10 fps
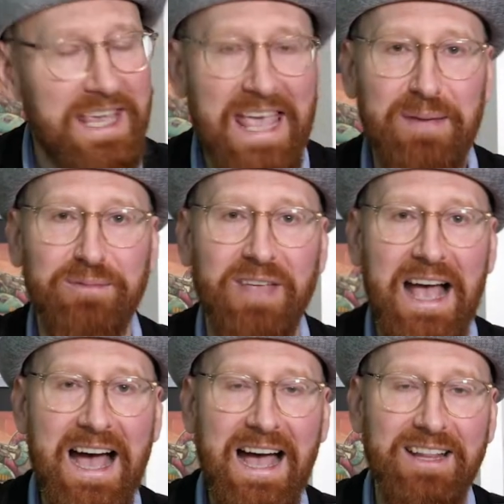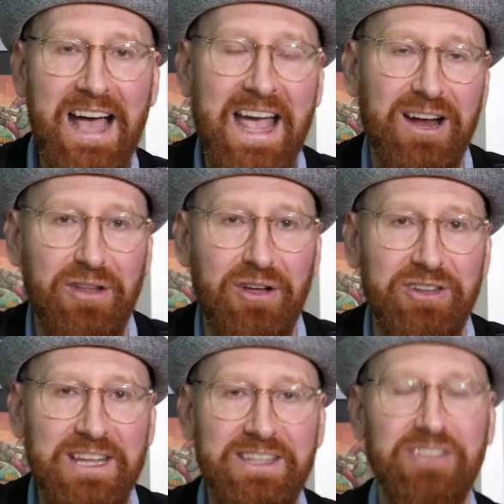Games and Hangar
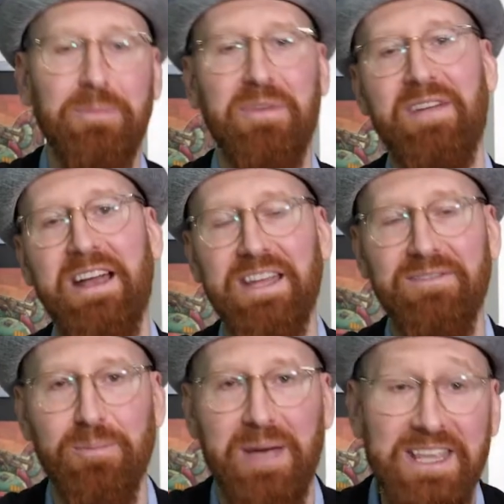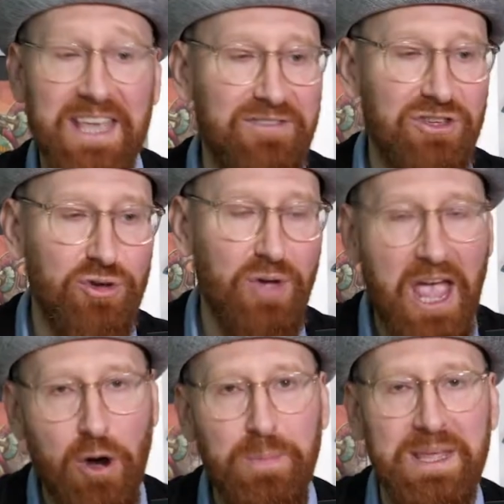13 did something very different by giving you
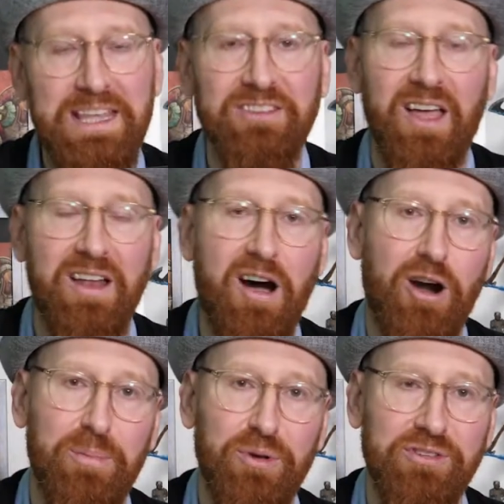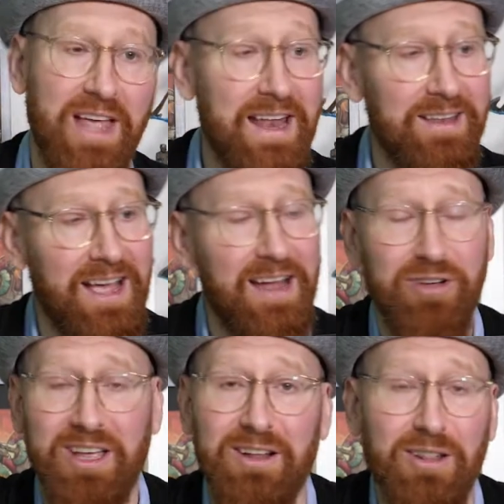LPs and art books, and I
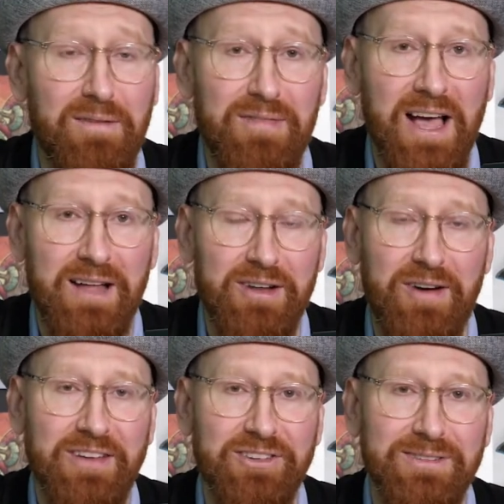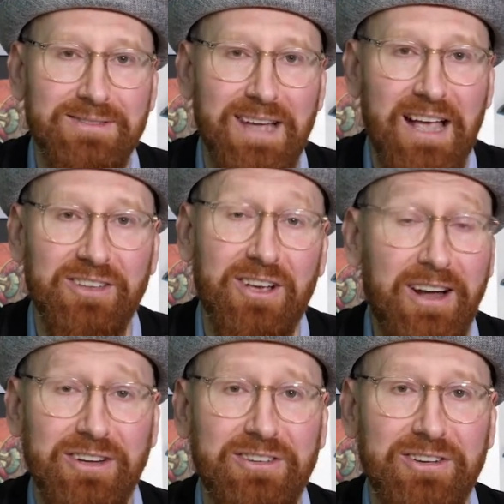really love that direction as a
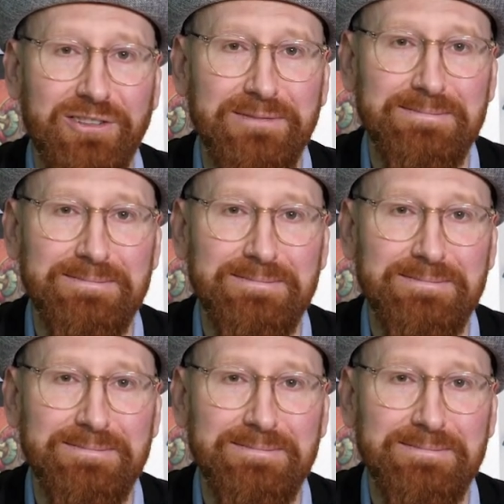collector's edition.